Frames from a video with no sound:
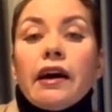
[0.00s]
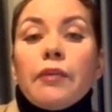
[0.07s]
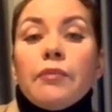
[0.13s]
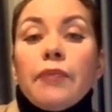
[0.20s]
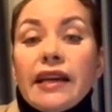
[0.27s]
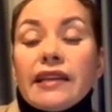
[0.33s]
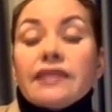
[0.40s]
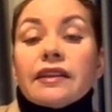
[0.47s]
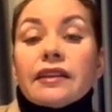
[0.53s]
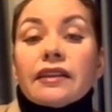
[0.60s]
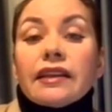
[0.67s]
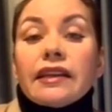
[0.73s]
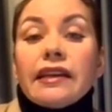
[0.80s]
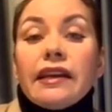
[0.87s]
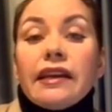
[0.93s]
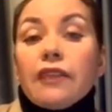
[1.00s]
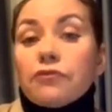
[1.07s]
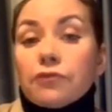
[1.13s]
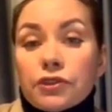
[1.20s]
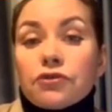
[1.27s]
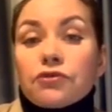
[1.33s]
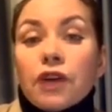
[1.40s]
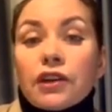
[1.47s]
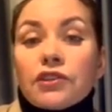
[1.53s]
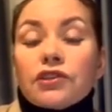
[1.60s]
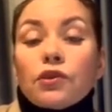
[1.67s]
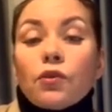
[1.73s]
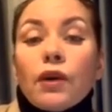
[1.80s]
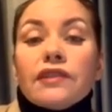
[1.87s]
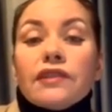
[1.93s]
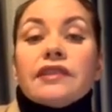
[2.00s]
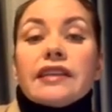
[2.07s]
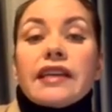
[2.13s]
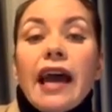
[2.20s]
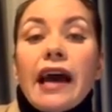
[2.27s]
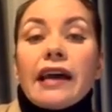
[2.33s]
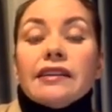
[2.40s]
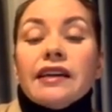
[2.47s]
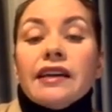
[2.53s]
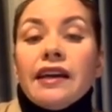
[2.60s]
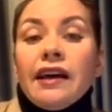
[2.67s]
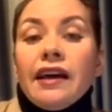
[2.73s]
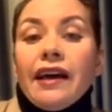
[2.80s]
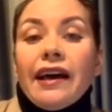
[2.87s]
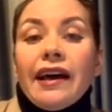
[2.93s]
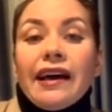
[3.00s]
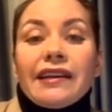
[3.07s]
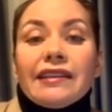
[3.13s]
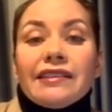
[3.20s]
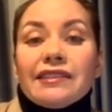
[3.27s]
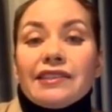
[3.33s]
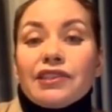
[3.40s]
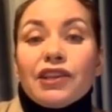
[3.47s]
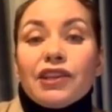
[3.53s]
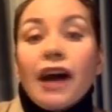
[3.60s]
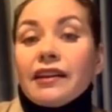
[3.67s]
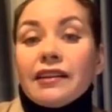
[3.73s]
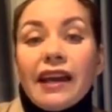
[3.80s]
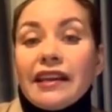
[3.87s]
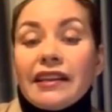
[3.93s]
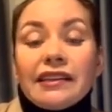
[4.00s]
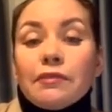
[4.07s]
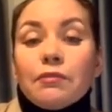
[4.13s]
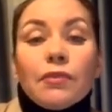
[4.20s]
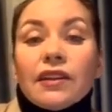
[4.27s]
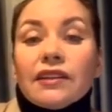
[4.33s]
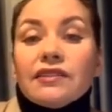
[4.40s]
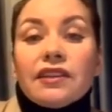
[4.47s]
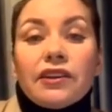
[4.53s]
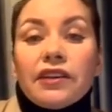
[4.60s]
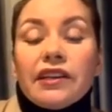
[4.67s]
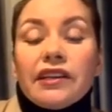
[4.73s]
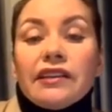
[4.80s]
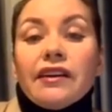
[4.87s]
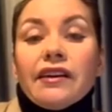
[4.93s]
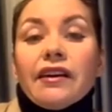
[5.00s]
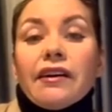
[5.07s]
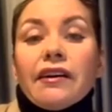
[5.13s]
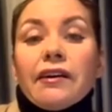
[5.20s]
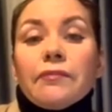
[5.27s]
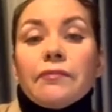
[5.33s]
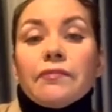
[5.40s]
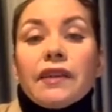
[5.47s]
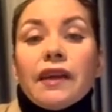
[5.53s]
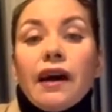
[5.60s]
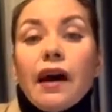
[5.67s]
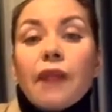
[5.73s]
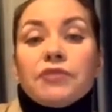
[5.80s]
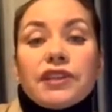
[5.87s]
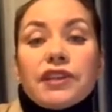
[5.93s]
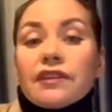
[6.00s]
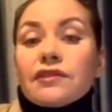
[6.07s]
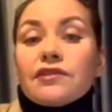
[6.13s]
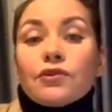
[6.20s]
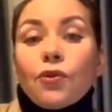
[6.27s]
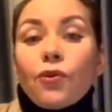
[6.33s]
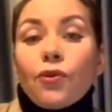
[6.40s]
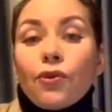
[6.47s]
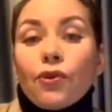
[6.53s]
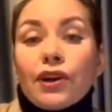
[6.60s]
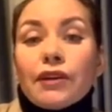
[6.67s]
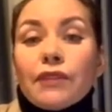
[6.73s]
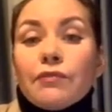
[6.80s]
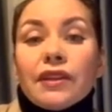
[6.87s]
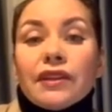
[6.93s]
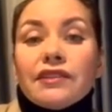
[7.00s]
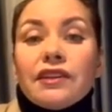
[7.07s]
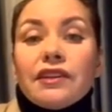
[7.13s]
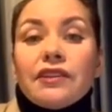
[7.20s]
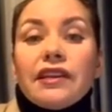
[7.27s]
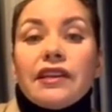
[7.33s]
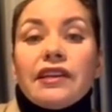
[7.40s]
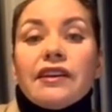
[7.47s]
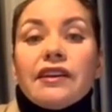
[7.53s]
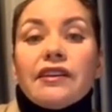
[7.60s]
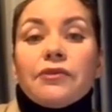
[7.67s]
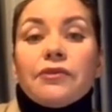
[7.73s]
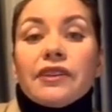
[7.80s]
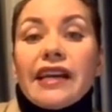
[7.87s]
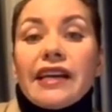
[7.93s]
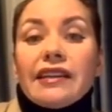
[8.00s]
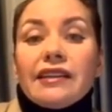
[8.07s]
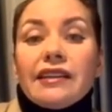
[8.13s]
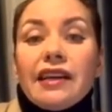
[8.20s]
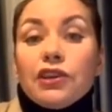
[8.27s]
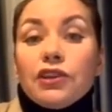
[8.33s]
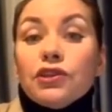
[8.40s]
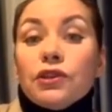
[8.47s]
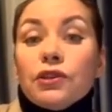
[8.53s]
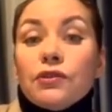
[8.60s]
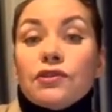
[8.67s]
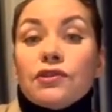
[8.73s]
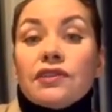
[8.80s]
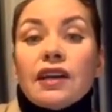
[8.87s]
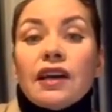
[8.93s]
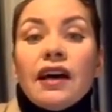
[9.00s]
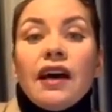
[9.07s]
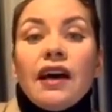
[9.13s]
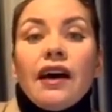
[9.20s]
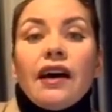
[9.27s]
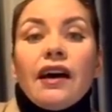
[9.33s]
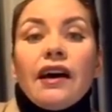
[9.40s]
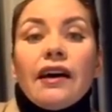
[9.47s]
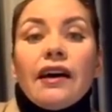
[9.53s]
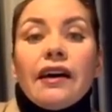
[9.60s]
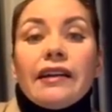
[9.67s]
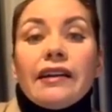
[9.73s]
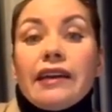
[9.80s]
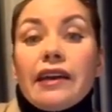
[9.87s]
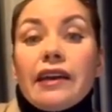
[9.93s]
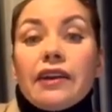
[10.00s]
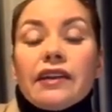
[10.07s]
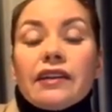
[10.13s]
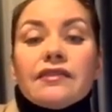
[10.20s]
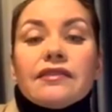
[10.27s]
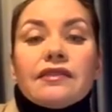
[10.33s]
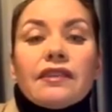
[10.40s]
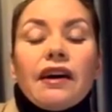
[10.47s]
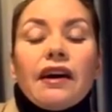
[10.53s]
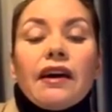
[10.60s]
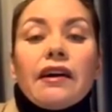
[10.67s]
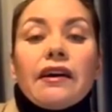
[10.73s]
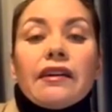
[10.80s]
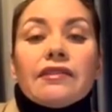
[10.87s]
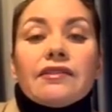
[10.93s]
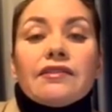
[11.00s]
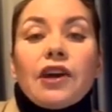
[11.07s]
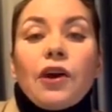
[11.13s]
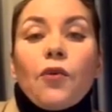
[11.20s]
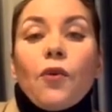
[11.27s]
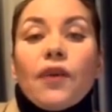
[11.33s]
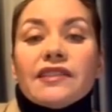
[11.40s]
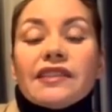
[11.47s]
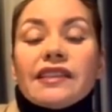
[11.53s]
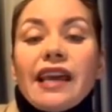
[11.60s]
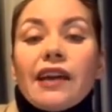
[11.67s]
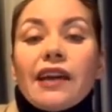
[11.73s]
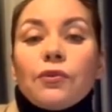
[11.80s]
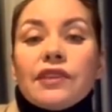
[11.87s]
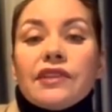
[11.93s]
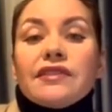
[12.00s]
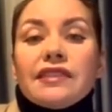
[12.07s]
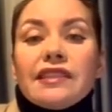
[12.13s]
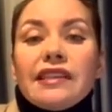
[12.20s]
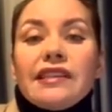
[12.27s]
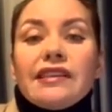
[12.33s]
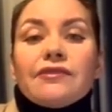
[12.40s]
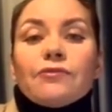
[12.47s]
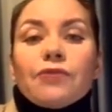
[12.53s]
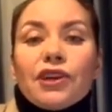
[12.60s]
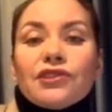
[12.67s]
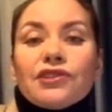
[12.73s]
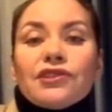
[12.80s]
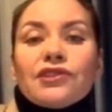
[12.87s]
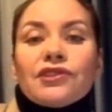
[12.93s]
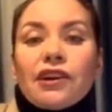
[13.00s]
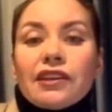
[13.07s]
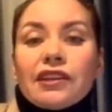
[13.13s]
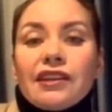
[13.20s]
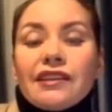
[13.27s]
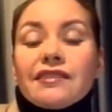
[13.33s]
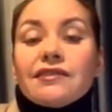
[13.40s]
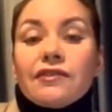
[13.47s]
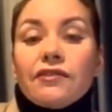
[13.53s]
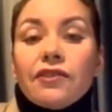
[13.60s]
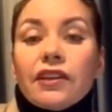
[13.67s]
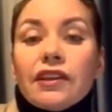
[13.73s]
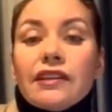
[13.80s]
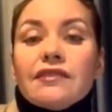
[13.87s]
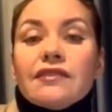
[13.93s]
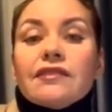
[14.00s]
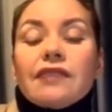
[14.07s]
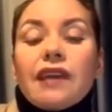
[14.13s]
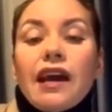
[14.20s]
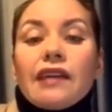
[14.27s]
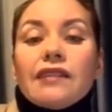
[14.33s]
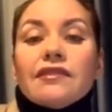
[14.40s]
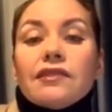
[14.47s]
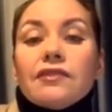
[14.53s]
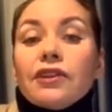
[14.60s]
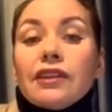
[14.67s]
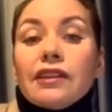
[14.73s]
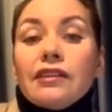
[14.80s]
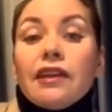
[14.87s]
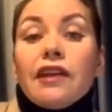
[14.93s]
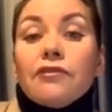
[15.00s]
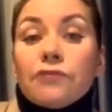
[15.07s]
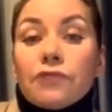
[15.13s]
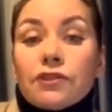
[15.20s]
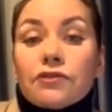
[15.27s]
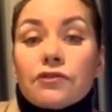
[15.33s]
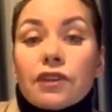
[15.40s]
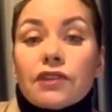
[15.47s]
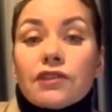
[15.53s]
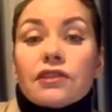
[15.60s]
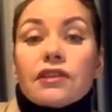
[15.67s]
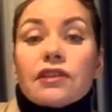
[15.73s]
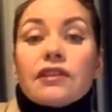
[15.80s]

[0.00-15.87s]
basically infrastructure once again, and not any military objects or military related issues and areas. So once again, we see Russians targeting civilians and civilian infrastructure.